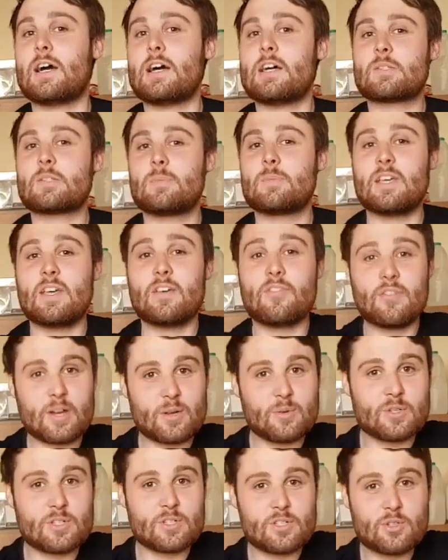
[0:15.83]
asked me if
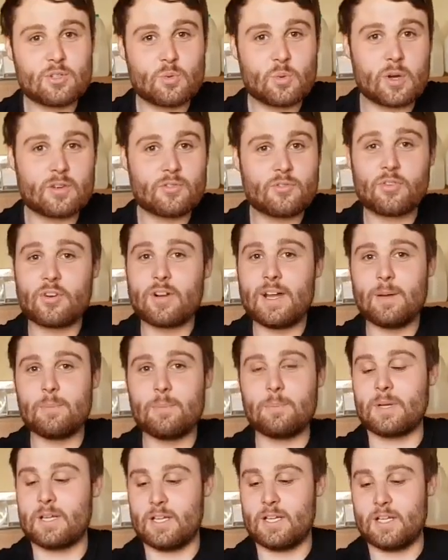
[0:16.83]
I would do one for him.